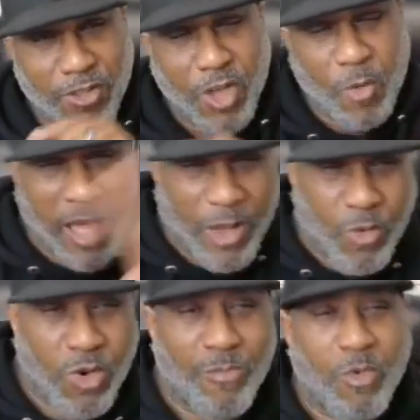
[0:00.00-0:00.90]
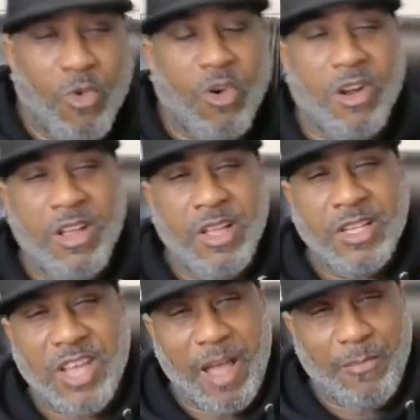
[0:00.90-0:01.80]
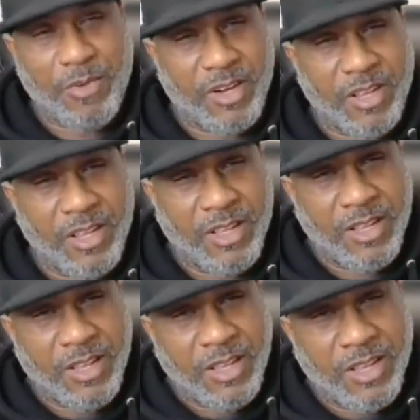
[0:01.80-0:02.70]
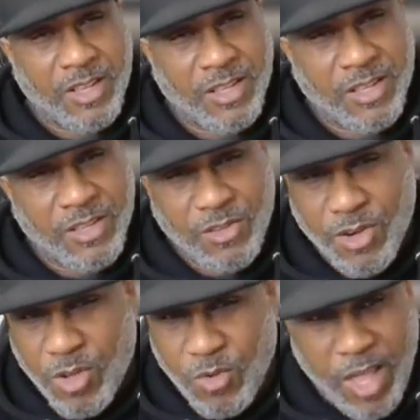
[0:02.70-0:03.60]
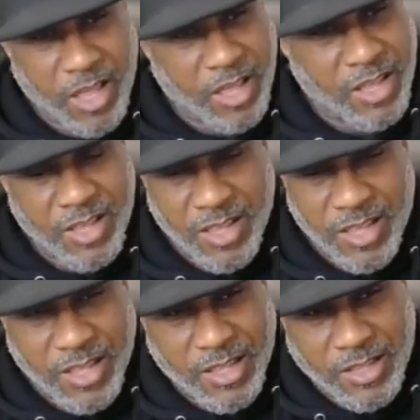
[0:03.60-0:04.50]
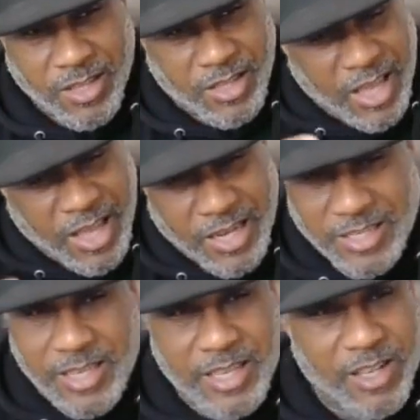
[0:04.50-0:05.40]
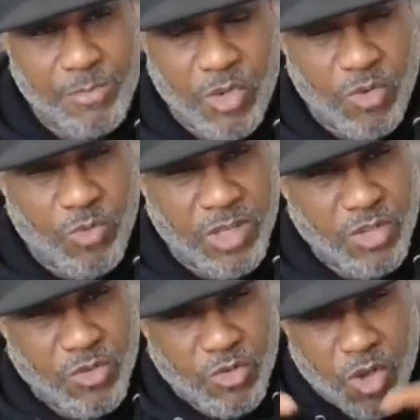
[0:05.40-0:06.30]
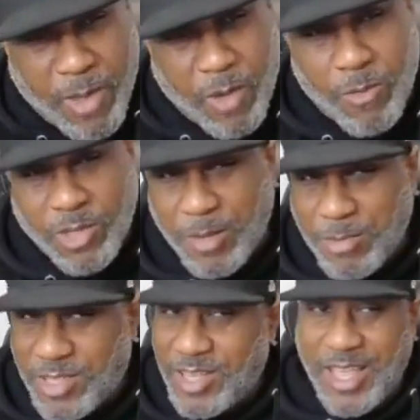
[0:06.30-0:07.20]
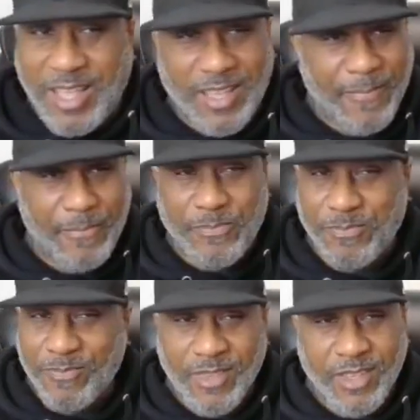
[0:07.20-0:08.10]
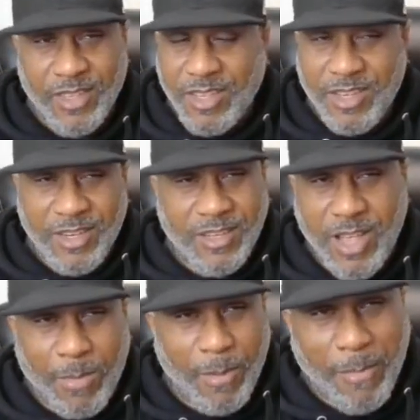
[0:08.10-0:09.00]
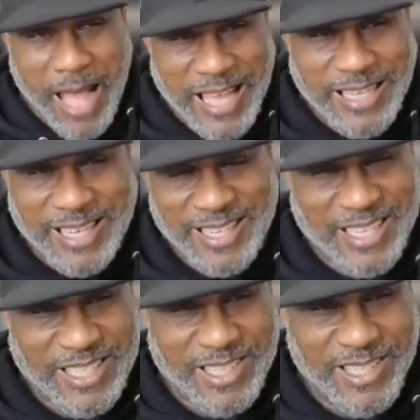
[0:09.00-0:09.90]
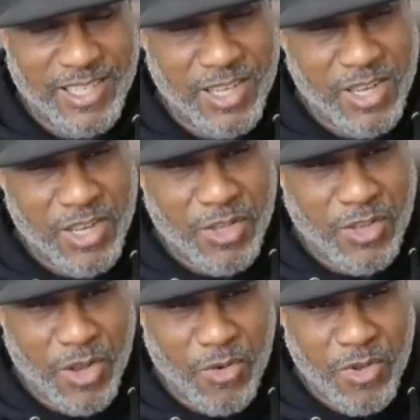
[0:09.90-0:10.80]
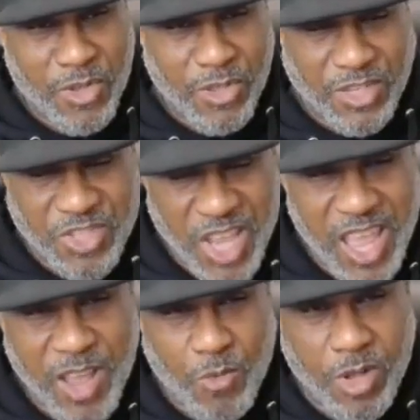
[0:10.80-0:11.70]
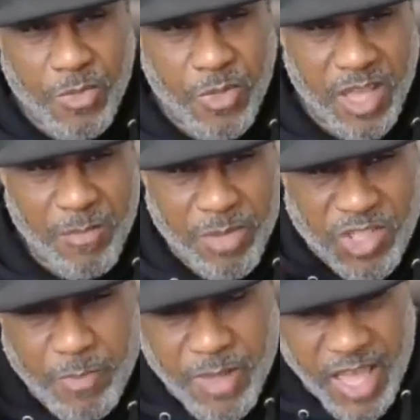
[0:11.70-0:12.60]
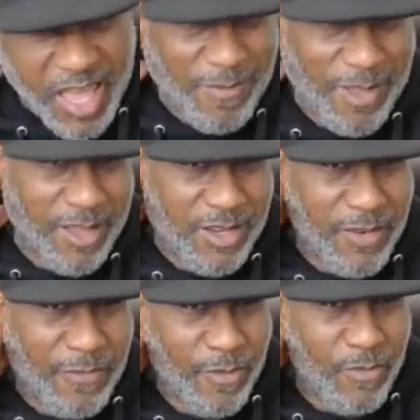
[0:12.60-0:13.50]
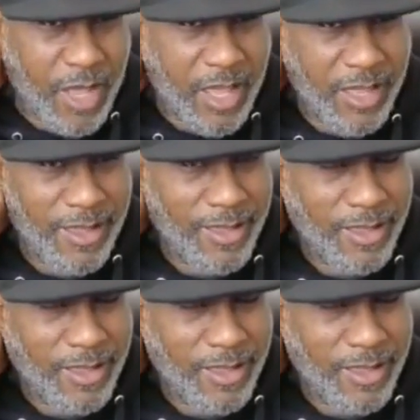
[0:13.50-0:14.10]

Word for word: go back one more chapter, and you know, hey, again, it's leading up to it. You, you go back one more chapter, and say, hey, hmm, double mindedness. You know, you're saying one thing, but you're behaving a different way.